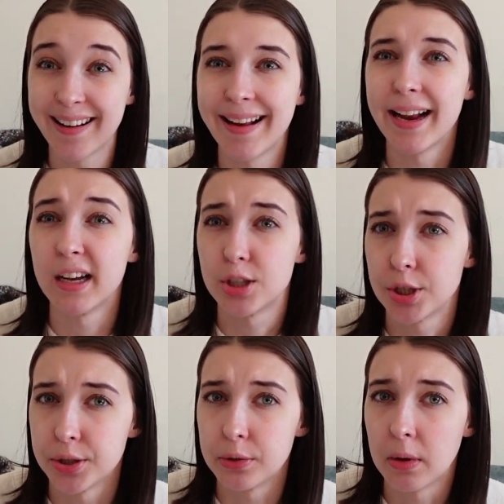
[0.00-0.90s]
getting
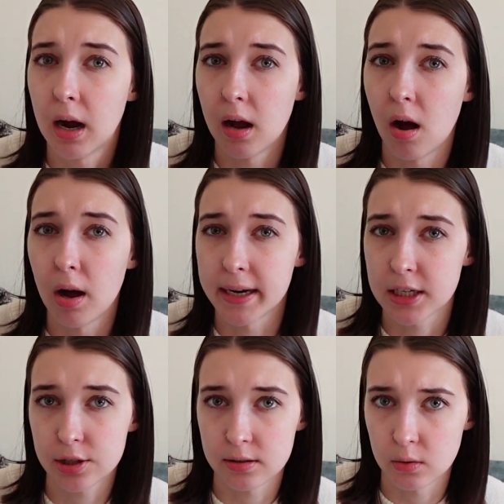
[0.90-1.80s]
into
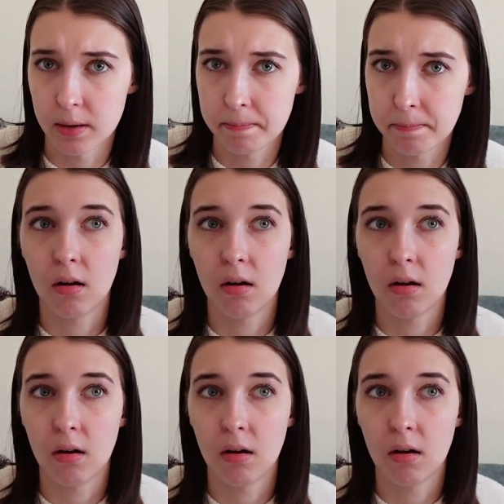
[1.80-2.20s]
Onyx Storm.